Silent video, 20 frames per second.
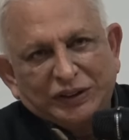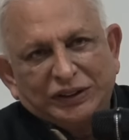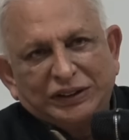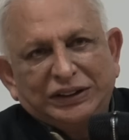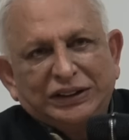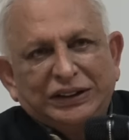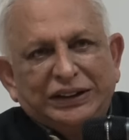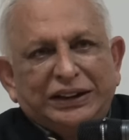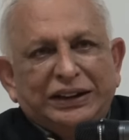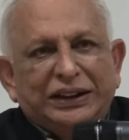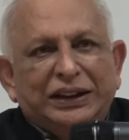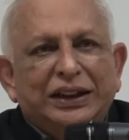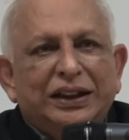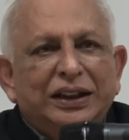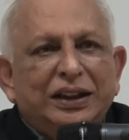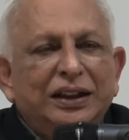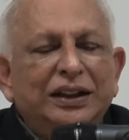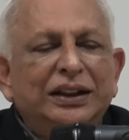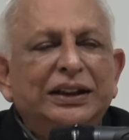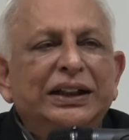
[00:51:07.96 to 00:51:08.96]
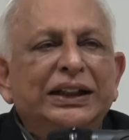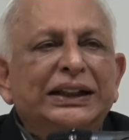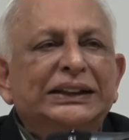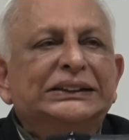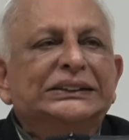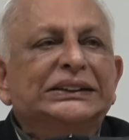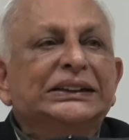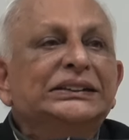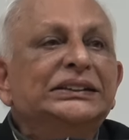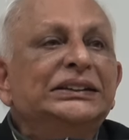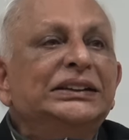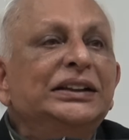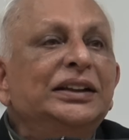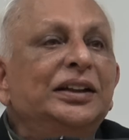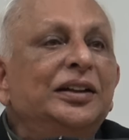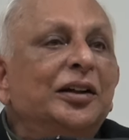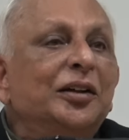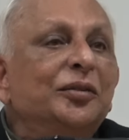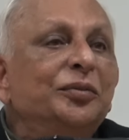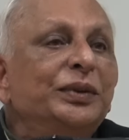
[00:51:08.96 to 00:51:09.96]
The
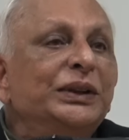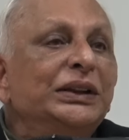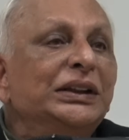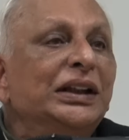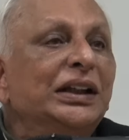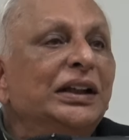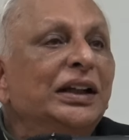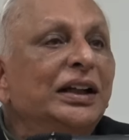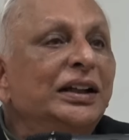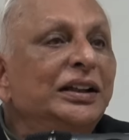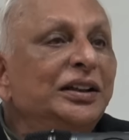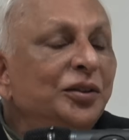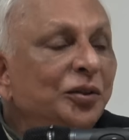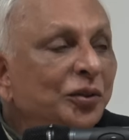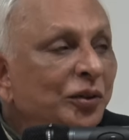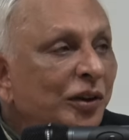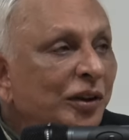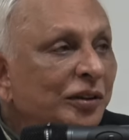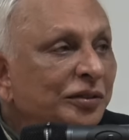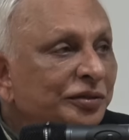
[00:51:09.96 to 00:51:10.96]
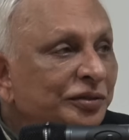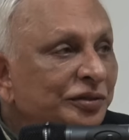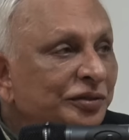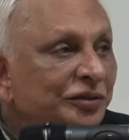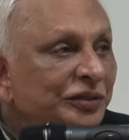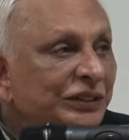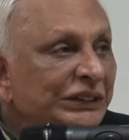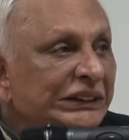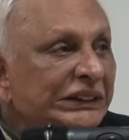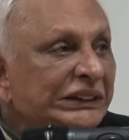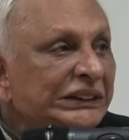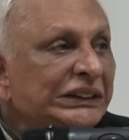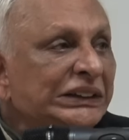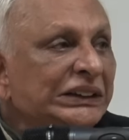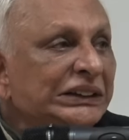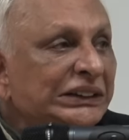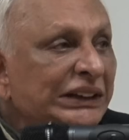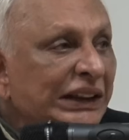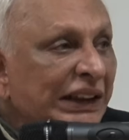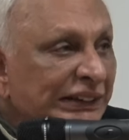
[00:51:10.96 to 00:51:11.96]
existing copy that I know of, which is
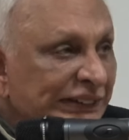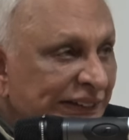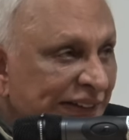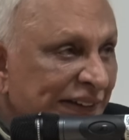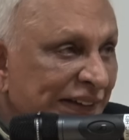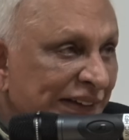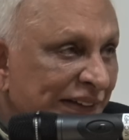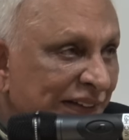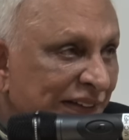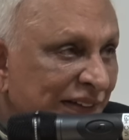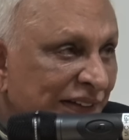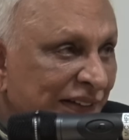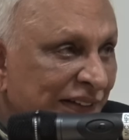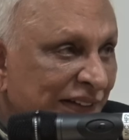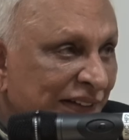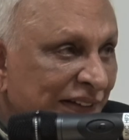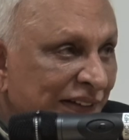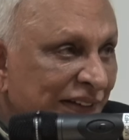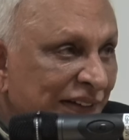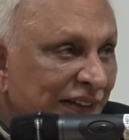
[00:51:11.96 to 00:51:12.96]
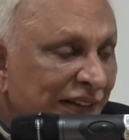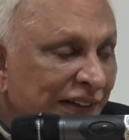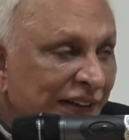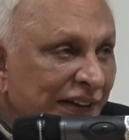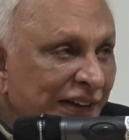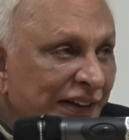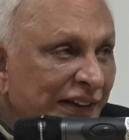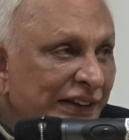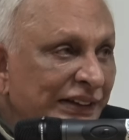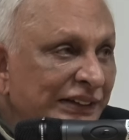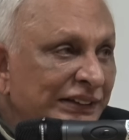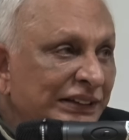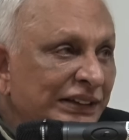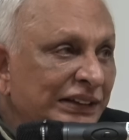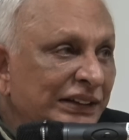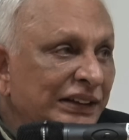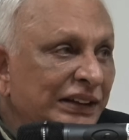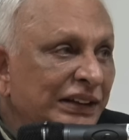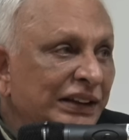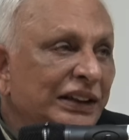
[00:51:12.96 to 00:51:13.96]
in Sanskrit, is
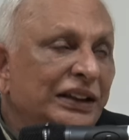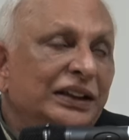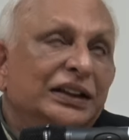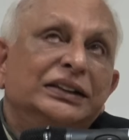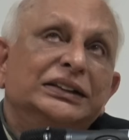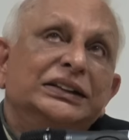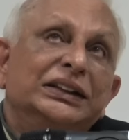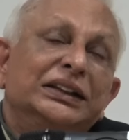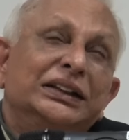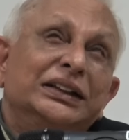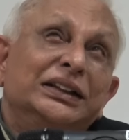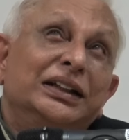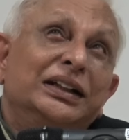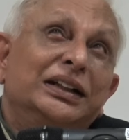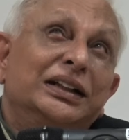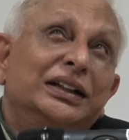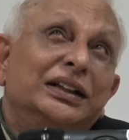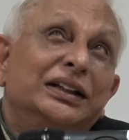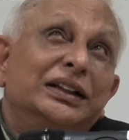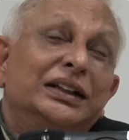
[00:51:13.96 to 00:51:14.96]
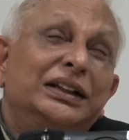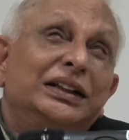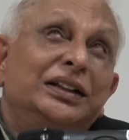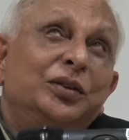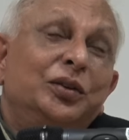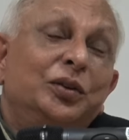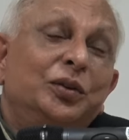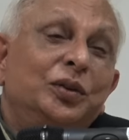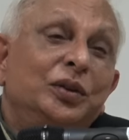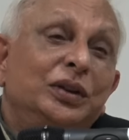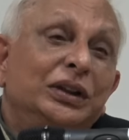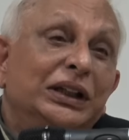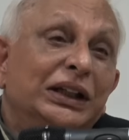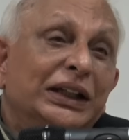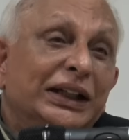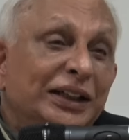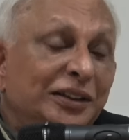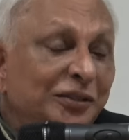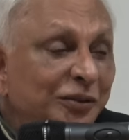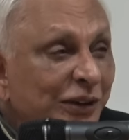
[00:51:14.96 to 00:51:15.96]
in an old
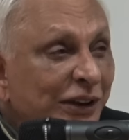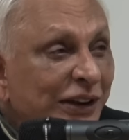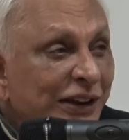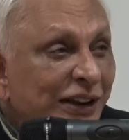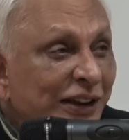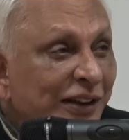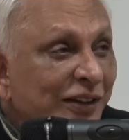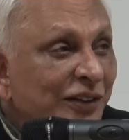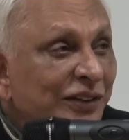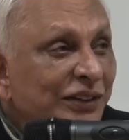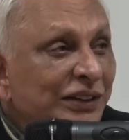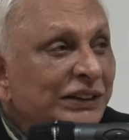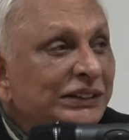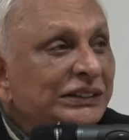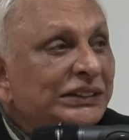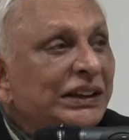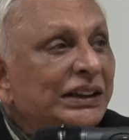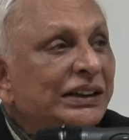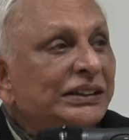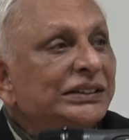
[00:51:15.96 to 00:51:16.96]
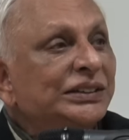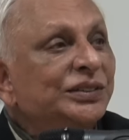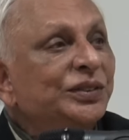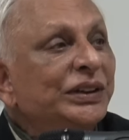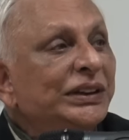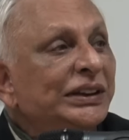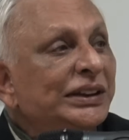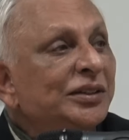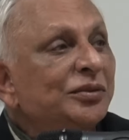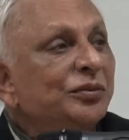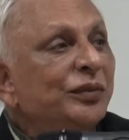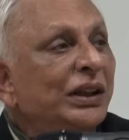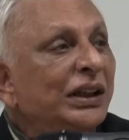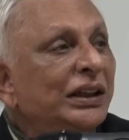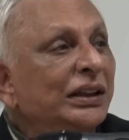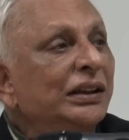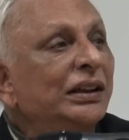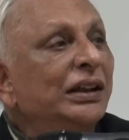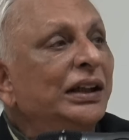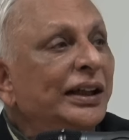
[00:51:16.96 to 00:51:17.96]
library called the Saraswati
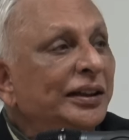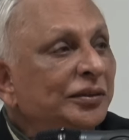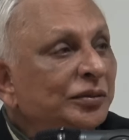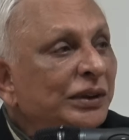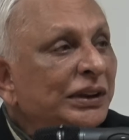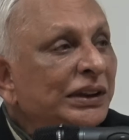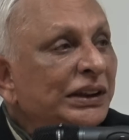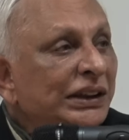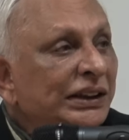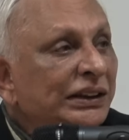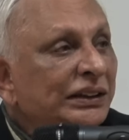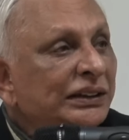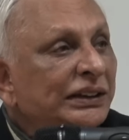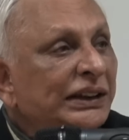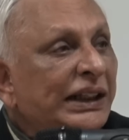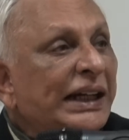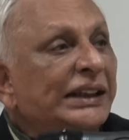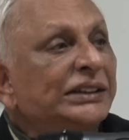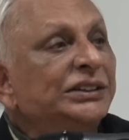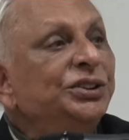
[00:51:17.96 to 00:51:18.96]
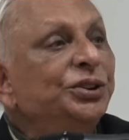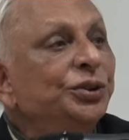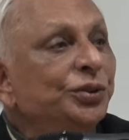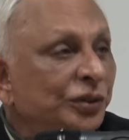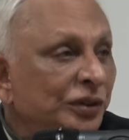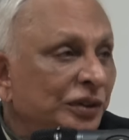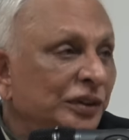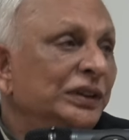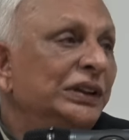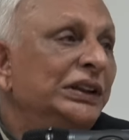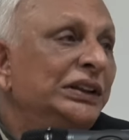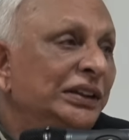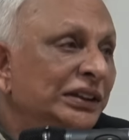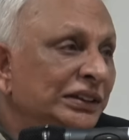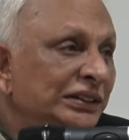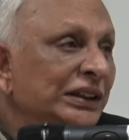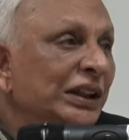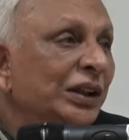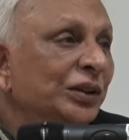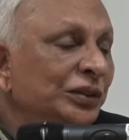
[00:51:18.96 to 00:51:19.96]
Mahal Library in Tanjore, in
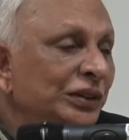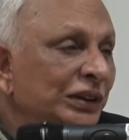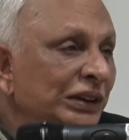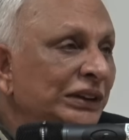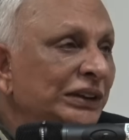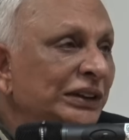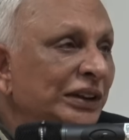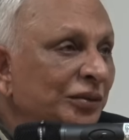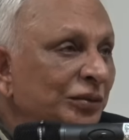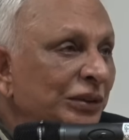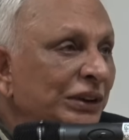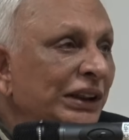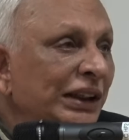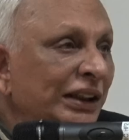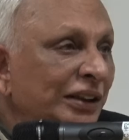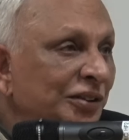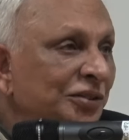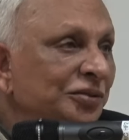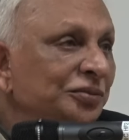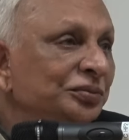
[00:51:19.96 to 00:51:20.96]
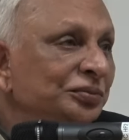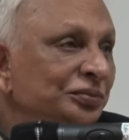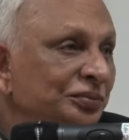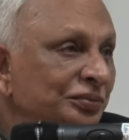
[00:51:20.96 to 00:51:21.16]
the south, in Tamil Nadu.